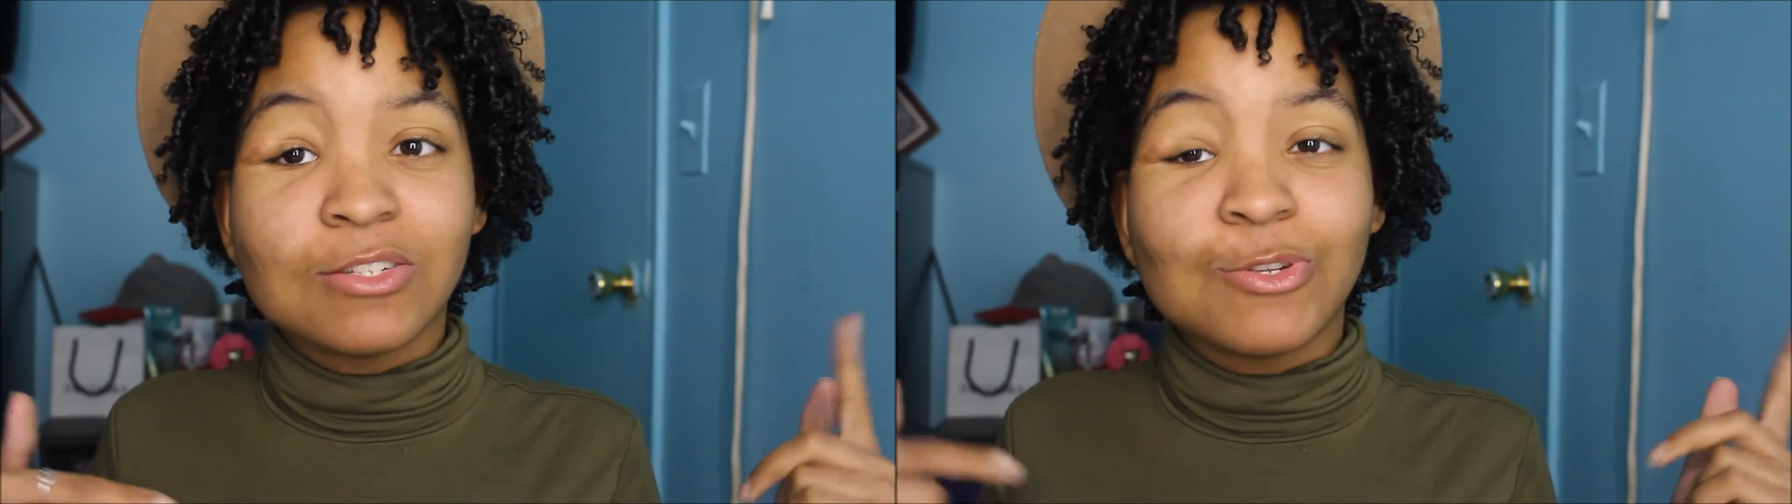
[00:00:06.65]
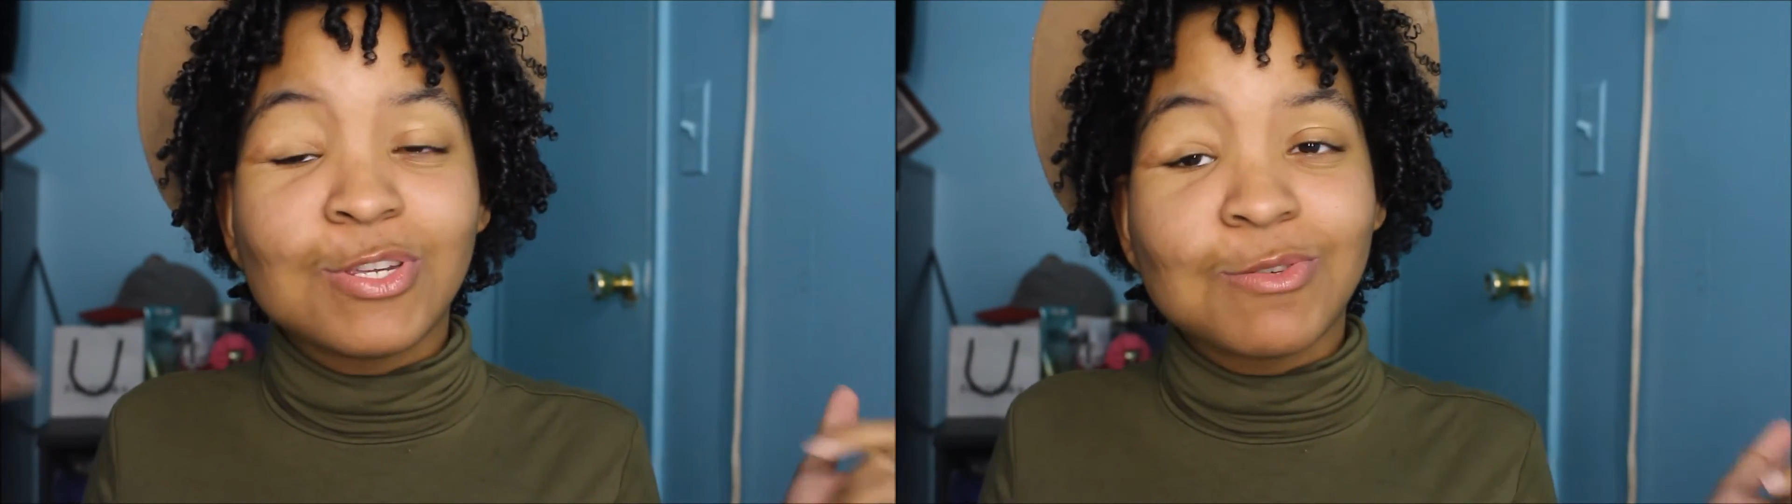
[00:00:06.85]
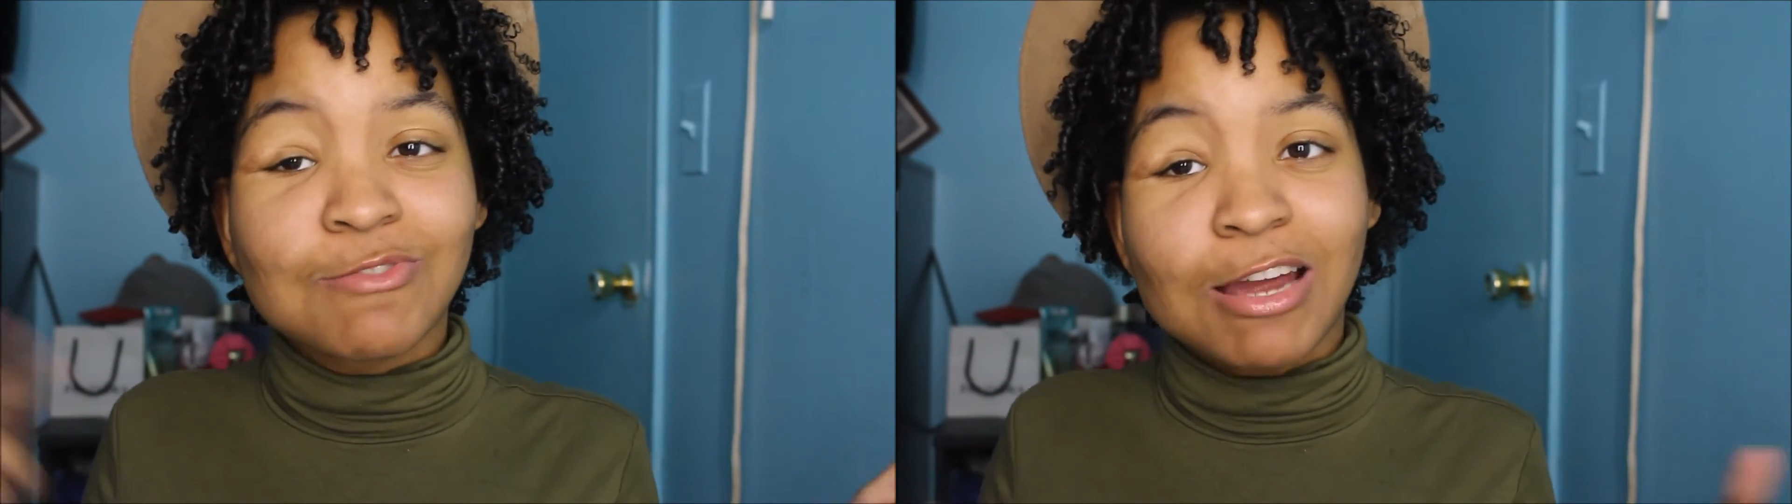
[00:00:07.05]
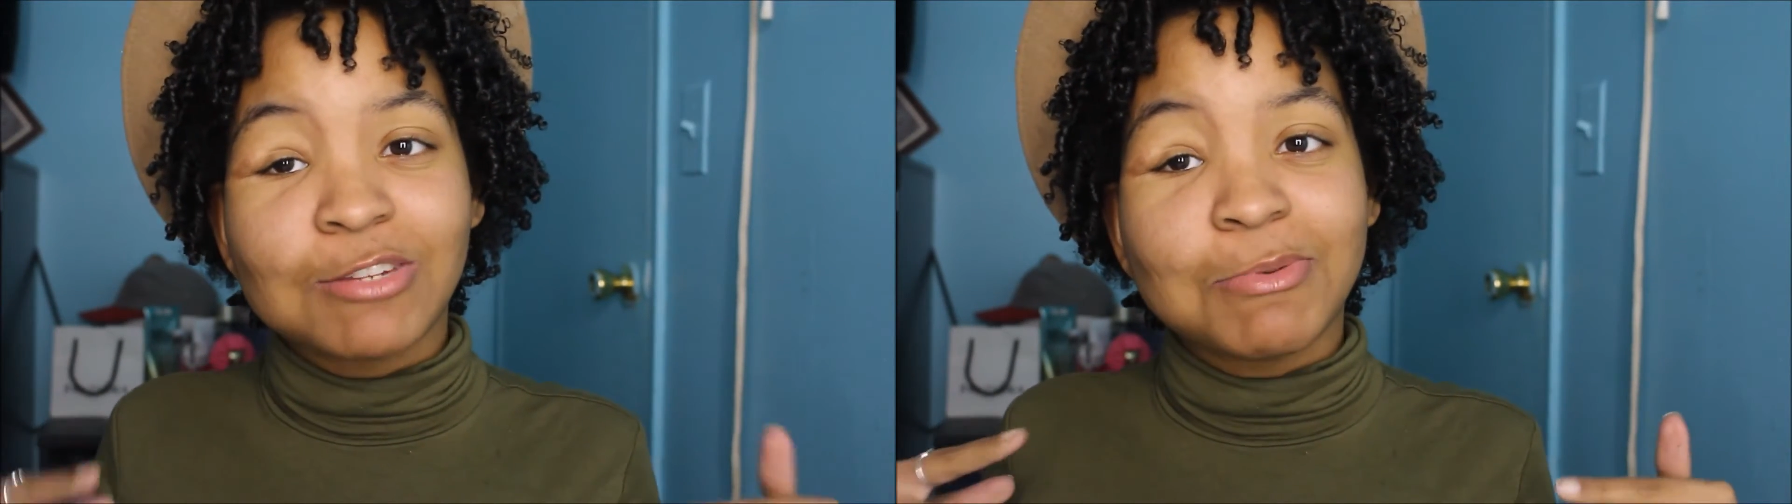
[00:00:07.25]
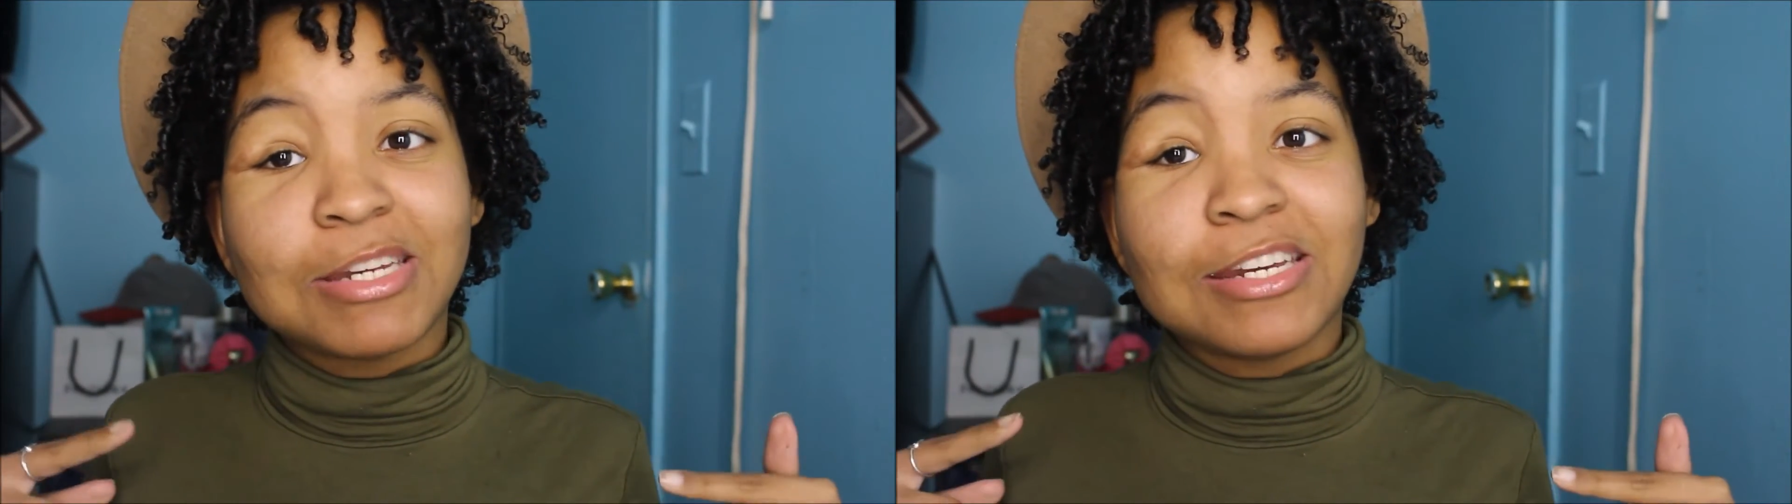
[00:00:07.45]
to subscribe
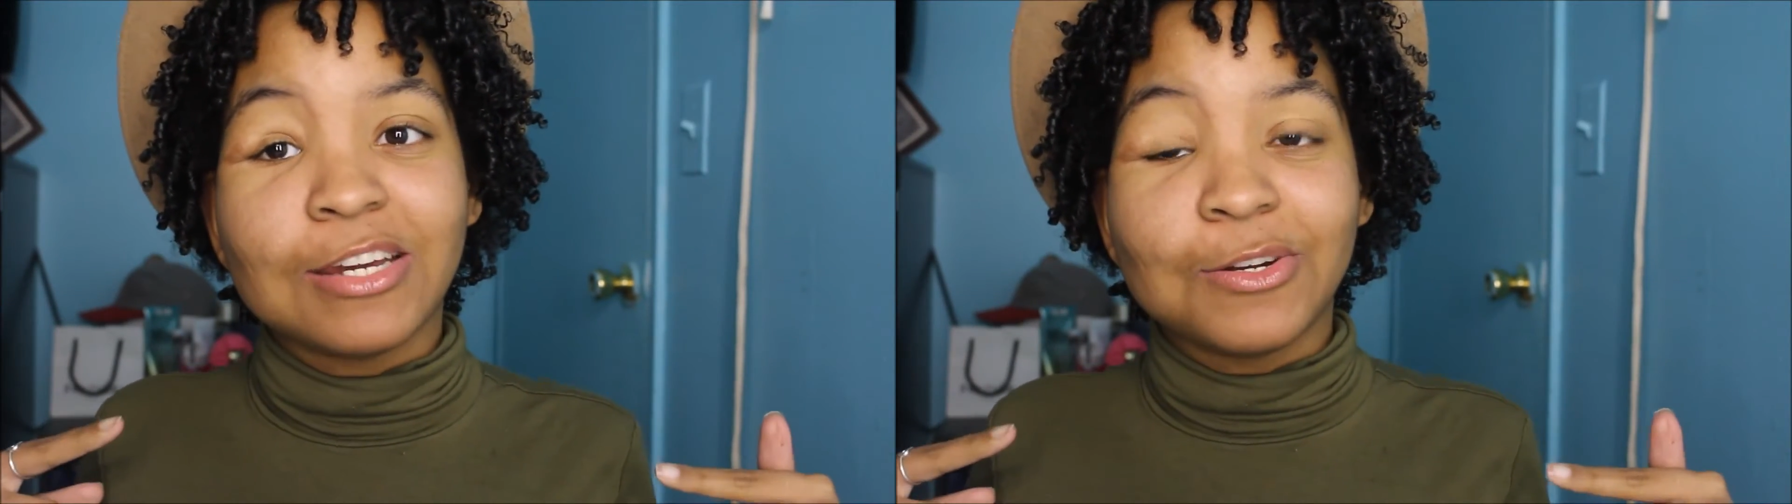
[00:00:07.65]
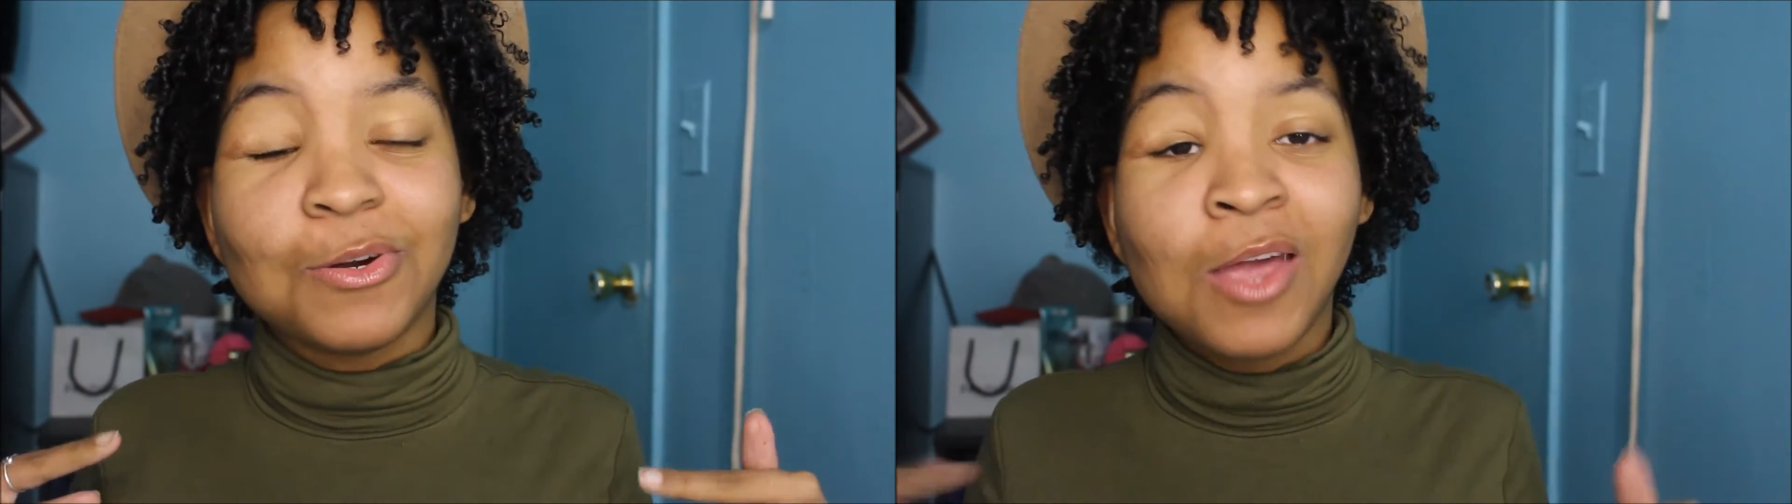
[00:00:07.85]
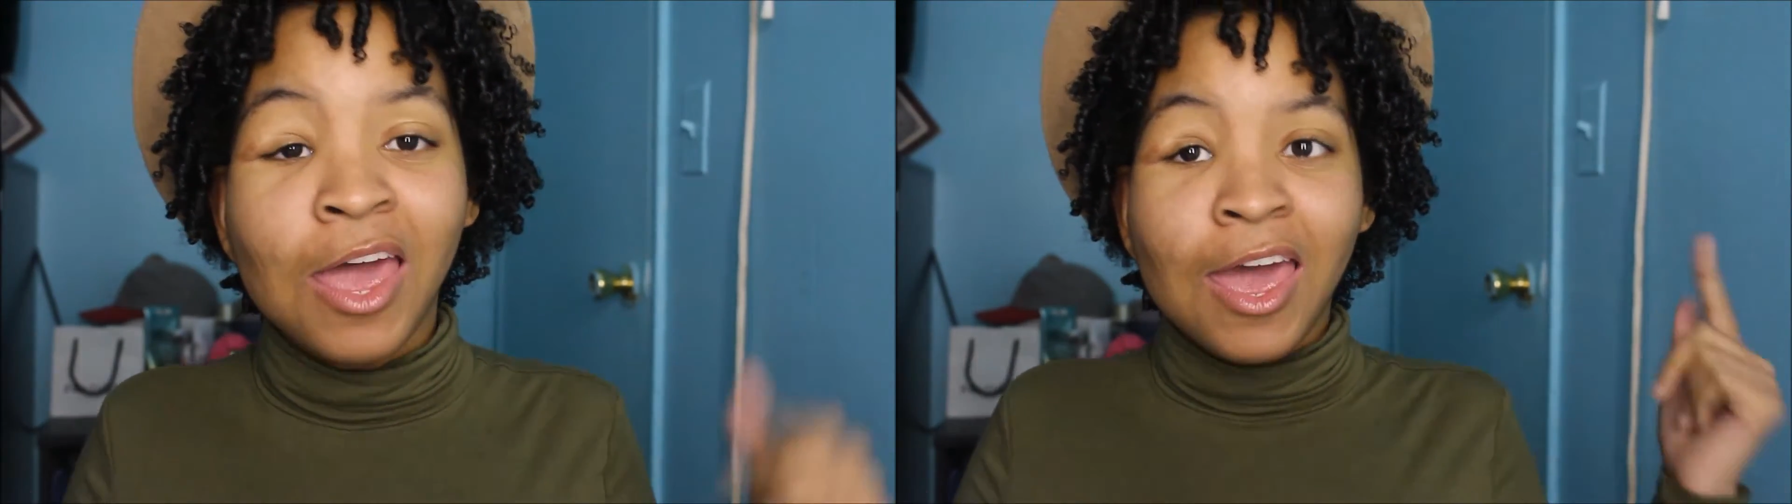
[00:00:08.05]
to my channel.